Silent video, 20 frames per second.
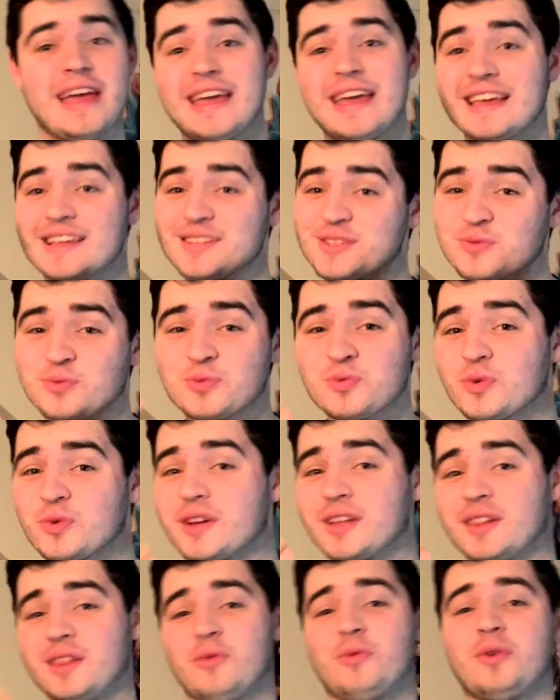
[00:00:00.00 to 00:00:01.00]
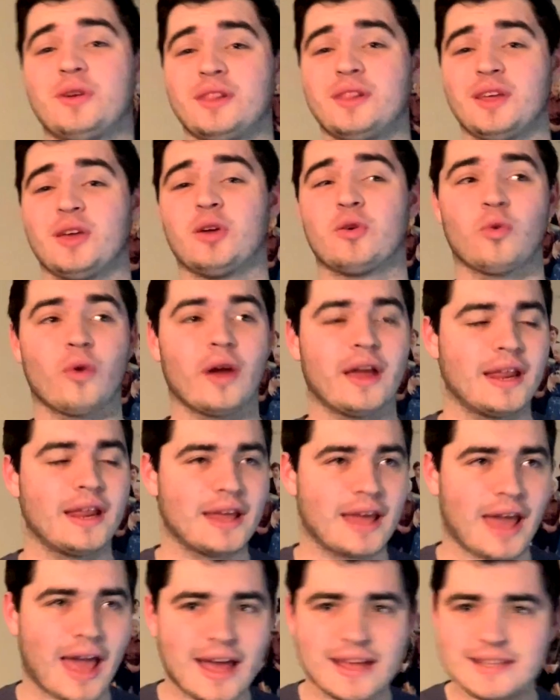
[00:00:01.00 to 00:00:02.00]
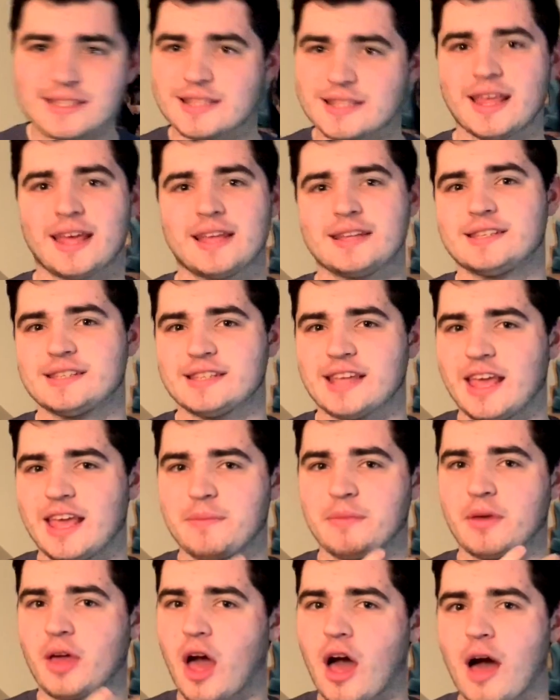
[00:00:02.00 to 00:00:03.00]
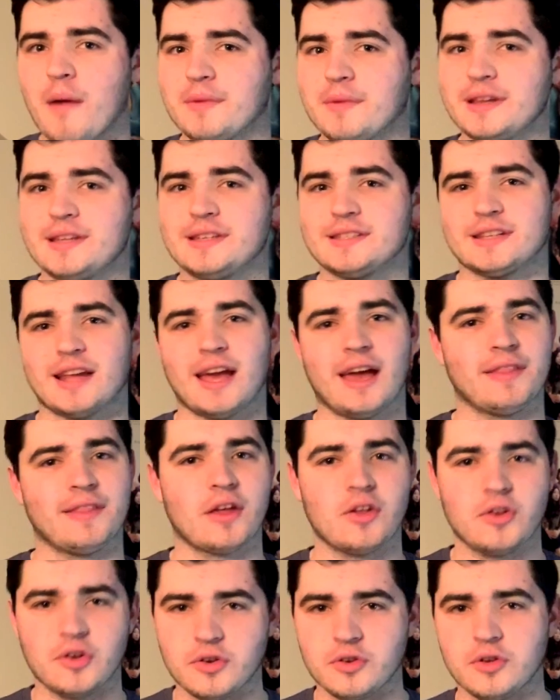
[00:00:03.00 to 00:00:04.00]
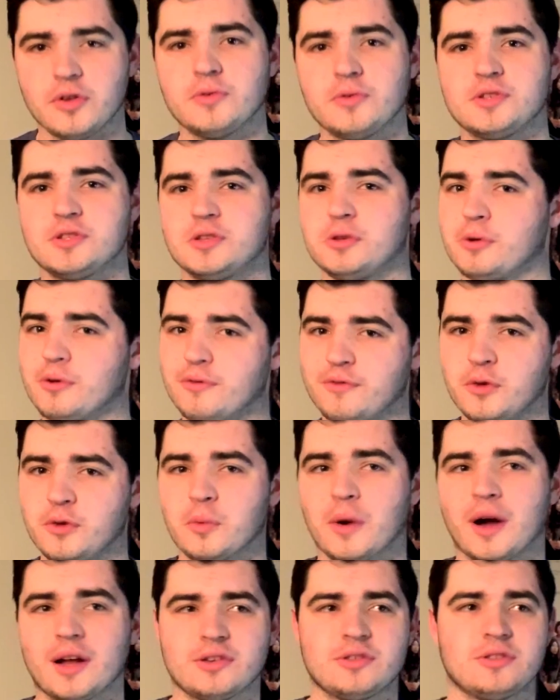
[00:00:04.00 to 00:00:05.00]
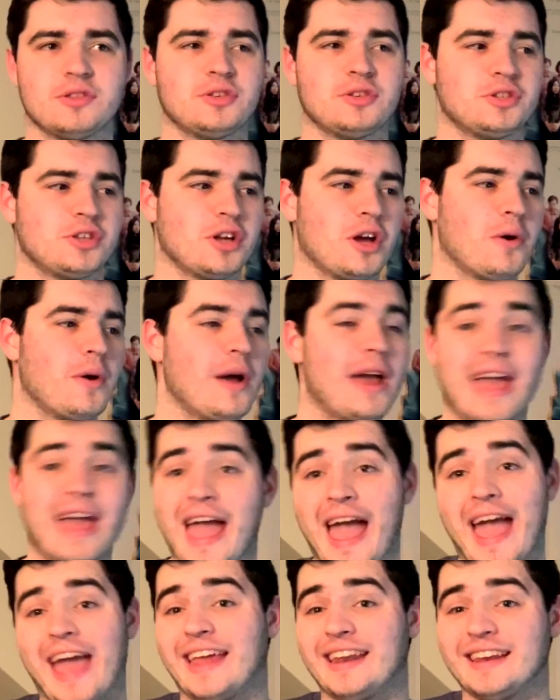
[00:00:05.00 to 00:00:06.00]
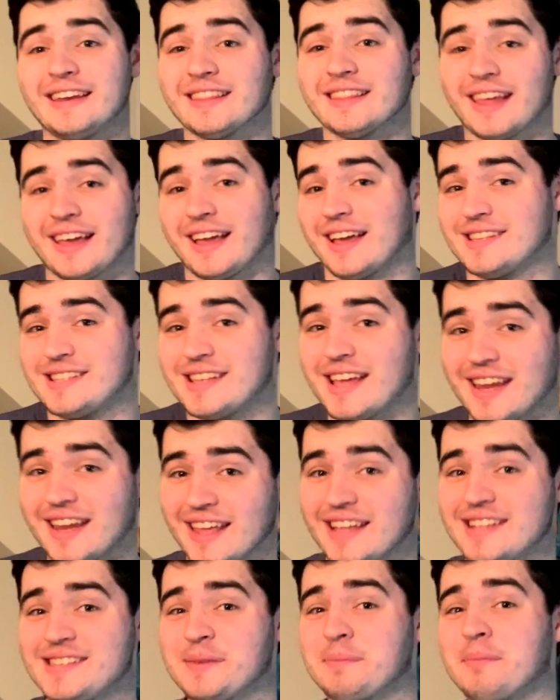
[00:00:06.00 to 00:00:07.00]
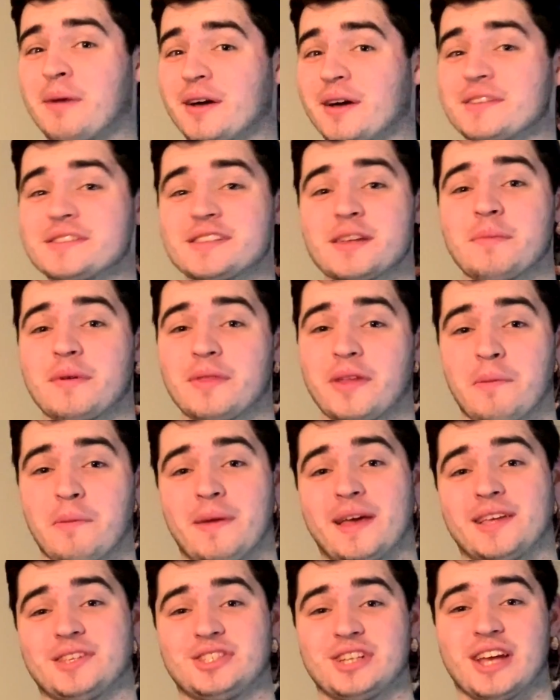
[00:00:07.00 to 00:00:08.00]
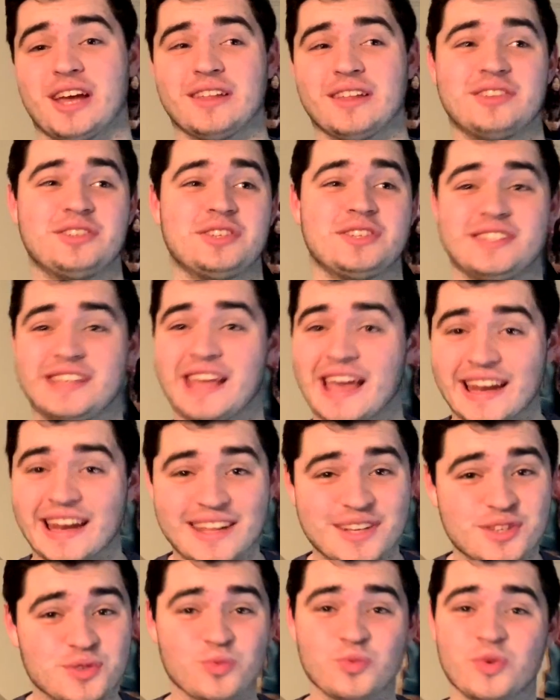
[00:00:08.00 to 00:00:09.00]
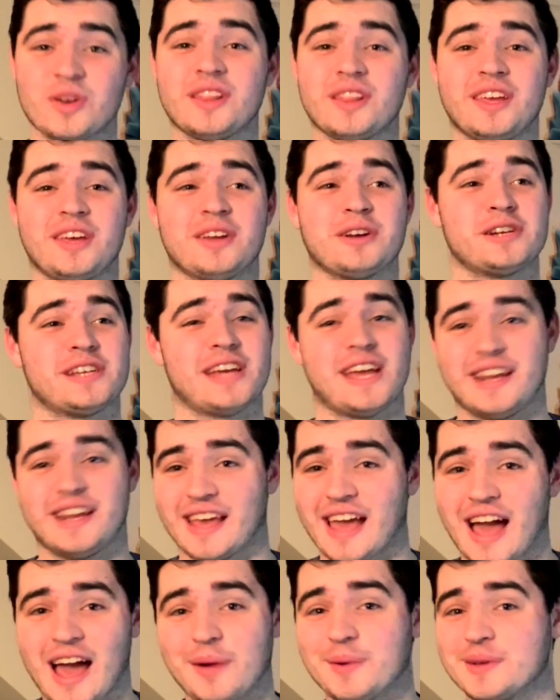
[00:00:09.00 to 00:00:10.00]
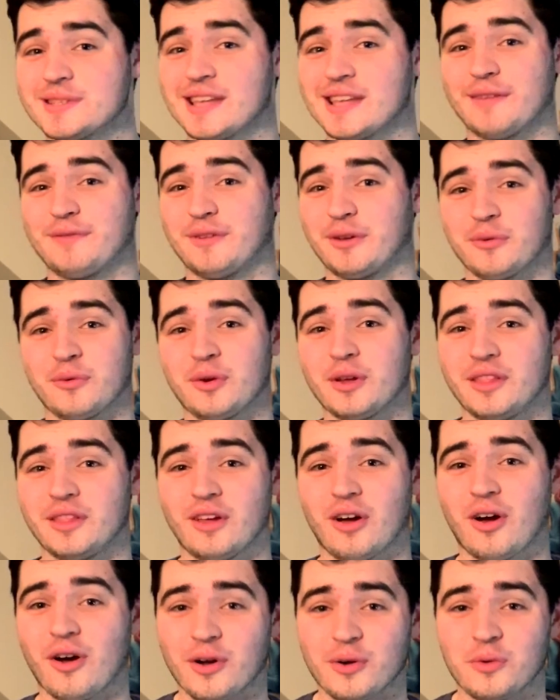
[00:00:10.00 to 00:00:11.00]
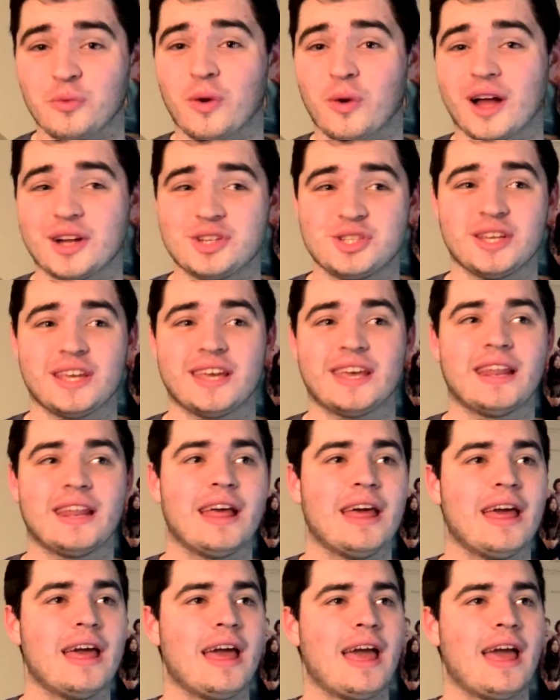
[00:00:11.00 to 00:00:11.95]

is really, really great. It has that same comedy style that you're used to if you watch the show. And like I said, it's among some of their best challenges yet. It's really entertaining. I was laughing really hard watching it.